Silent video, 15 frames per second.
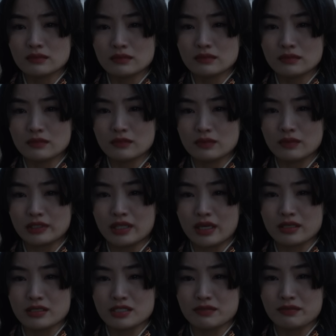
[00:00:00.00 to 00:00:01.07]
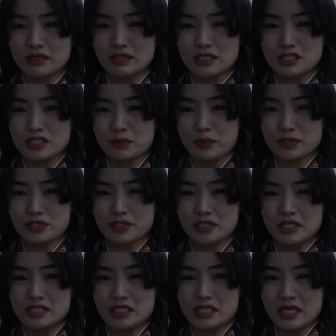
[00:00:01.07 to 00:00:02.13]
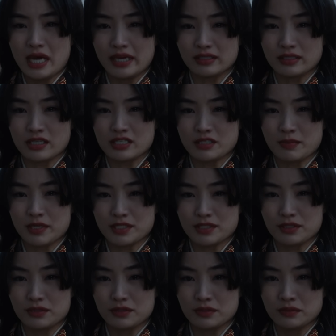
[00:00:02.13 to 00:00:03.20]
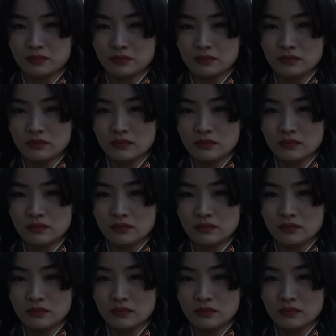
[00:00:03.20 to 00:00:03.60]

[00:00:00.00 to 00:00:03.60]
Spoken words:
And just like that, the final episode of Shogun is upon us.